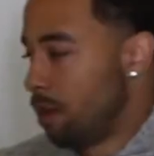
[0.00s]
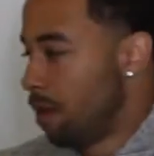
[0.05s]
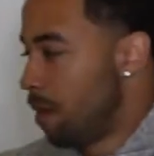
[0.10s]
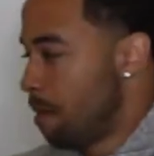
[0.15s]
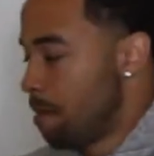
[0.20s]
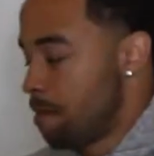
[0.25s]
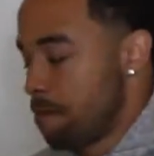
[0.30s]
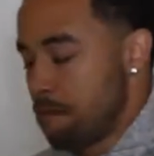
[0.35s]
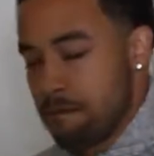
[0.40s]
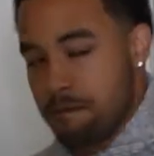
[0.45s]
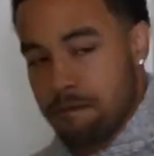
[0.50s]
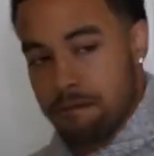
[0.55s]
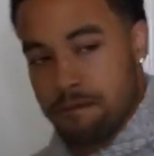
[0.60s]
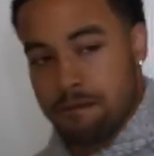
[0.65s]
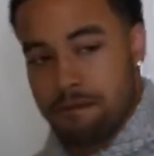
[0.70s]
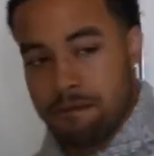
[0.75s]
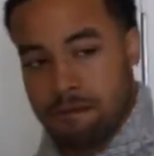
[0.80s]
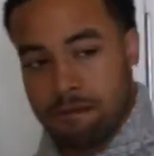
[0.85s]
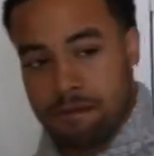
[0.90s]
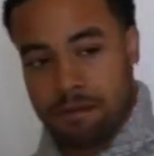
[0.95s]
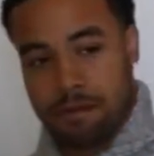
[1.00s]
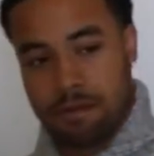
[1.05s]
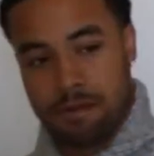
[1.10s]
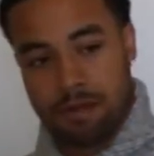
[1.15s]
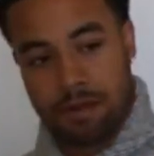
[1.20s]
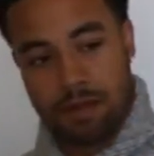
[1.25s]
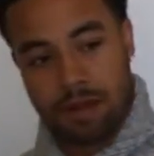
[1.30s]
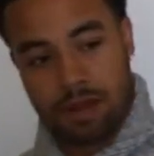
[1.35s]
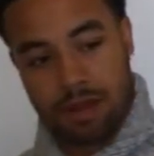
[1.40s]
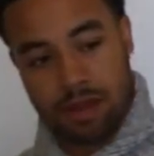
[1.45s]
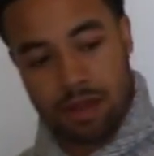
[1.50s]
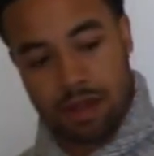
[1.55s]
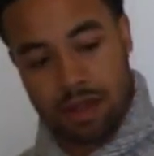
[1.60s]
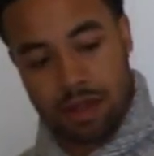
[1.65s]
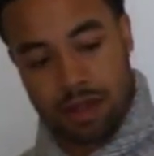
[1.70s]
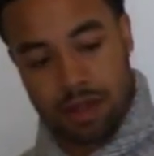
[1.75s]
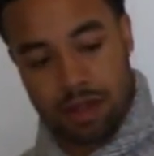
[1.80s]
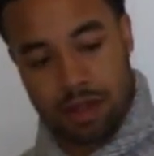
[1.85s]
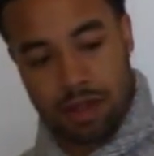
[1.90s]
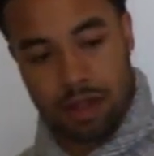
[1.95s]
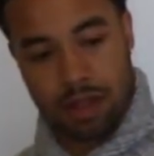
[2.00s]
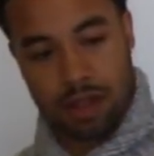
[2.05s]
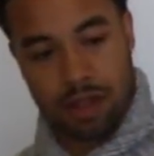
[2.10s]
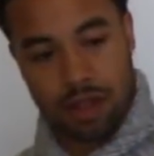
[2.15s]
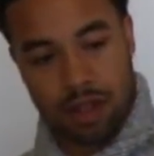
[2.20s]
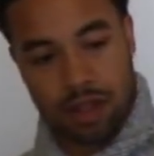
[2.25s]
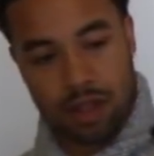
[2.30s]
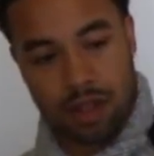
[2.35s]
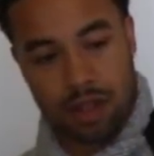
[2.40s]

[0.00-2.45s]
over. I want you to find